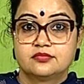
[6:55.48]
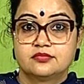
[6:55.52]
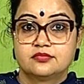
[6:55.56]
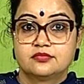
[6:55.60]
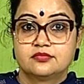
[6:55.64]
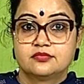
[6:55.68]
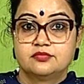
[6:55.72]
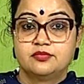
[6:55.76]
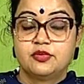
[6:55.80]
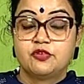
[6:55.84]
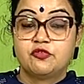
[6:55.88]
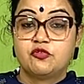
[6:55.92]

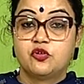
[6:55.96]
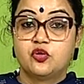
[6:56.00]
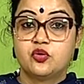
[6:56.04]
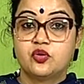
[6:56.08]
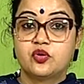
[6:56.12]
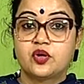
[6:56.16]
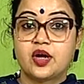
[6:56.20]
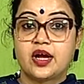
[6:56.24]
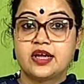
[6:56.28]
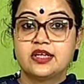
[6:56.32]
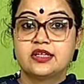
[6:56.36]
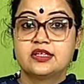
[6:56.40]
Before
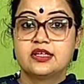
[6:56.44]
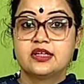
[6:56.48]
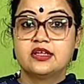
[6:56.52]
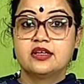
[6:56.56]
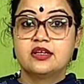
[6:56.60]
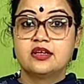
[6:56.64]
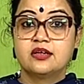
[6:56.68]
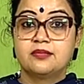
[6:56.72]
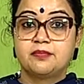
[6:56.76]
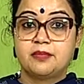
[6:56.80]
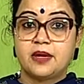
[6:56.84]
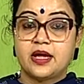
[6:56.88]
writing
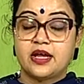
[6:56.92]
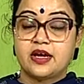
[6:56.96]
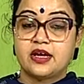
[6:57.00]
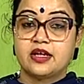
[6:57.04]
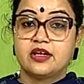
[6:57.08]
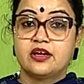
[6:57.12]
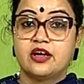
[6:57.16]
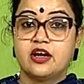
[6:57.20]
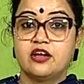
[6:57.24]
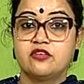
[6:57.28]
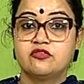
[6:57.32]
a paragraph,